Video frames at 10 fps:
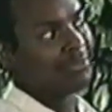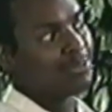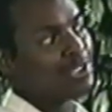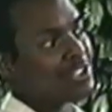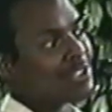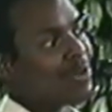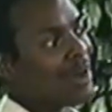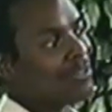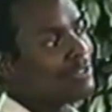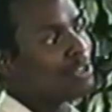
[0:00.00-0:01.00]
would just go
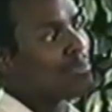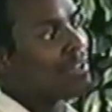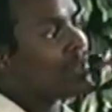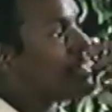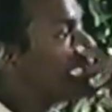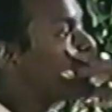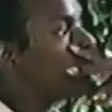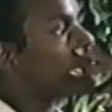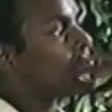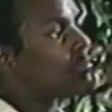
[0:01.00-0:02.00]
out and do my thing,
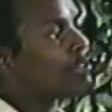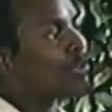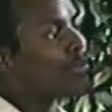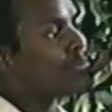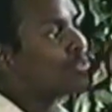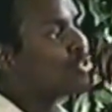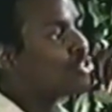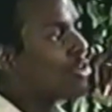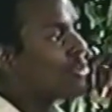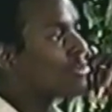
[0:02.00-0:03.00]
you know, do
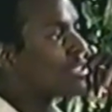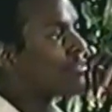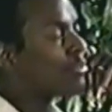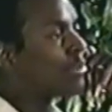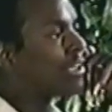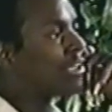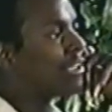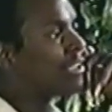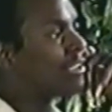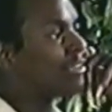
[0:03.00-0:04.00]
shows every
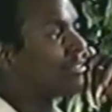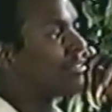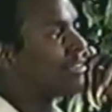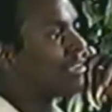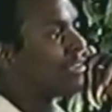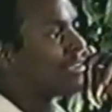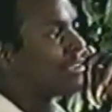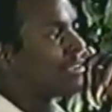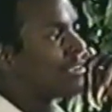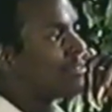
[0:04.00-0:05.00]
weekend right. and
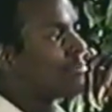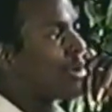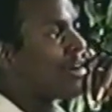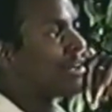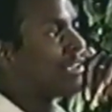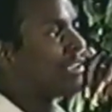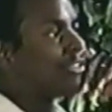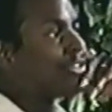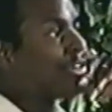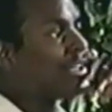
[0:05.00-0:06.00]
party
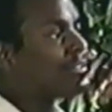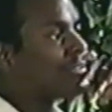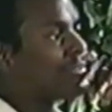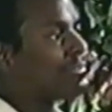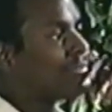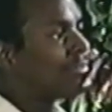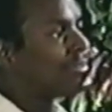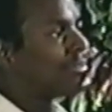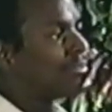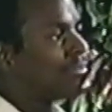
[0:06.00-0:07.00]
and drink.
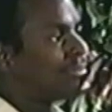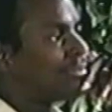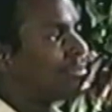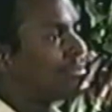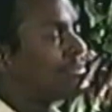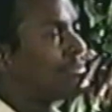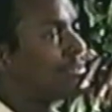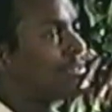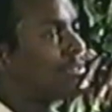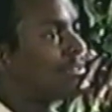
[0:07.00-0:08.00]
Right.
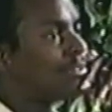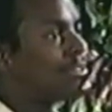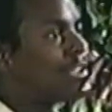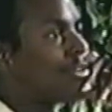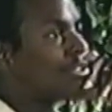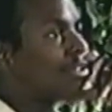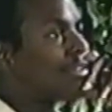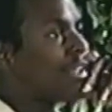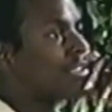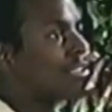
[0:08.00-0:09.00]
Right. You know, so
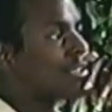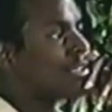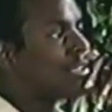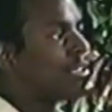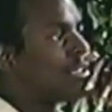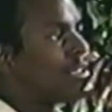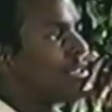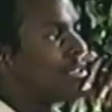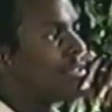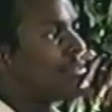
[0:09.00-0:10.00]
live that, your life like you were used
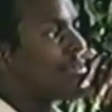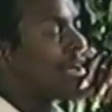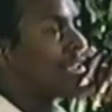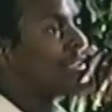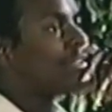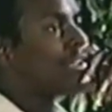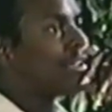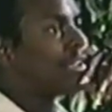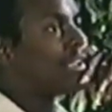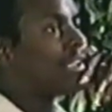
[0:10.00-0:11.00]
to. Right.
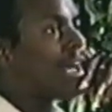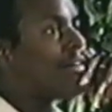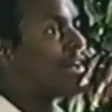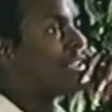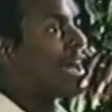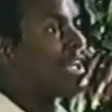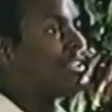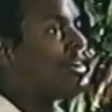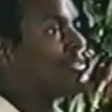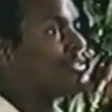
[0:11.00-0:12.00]
And now I I
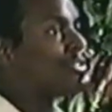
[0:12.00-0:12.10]
don't